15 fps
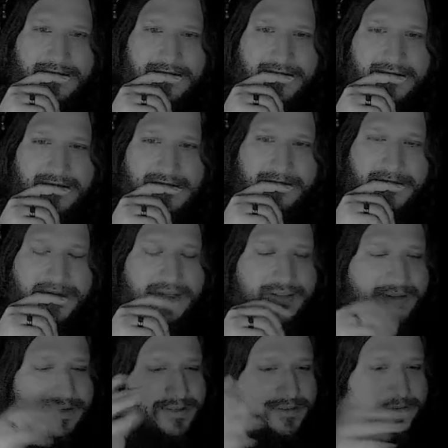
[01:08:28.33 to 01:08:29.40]
your
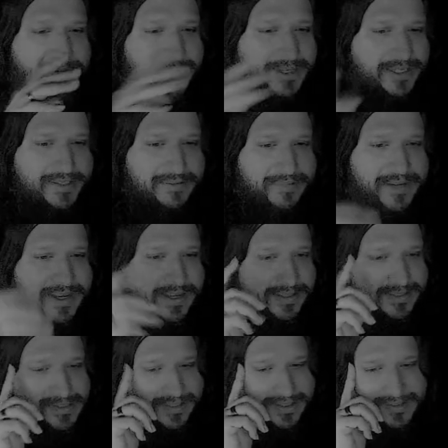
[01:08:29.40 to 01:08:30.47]
ability to reason
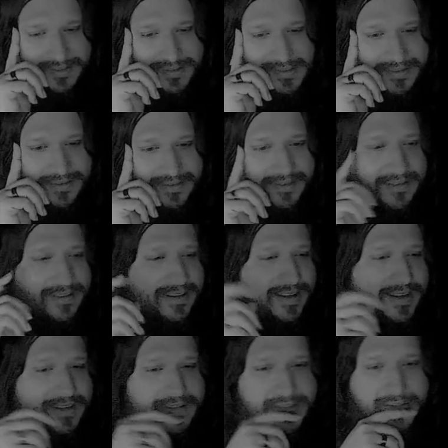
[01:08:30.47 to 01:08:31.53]
past things
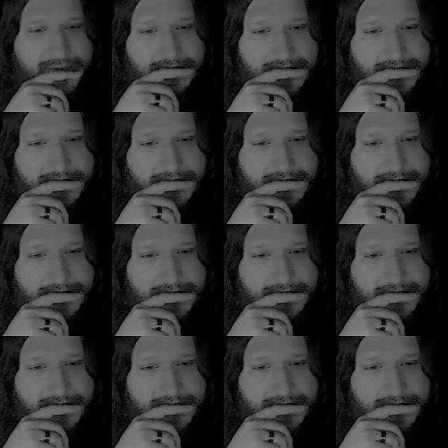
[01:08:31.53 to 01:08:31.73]
that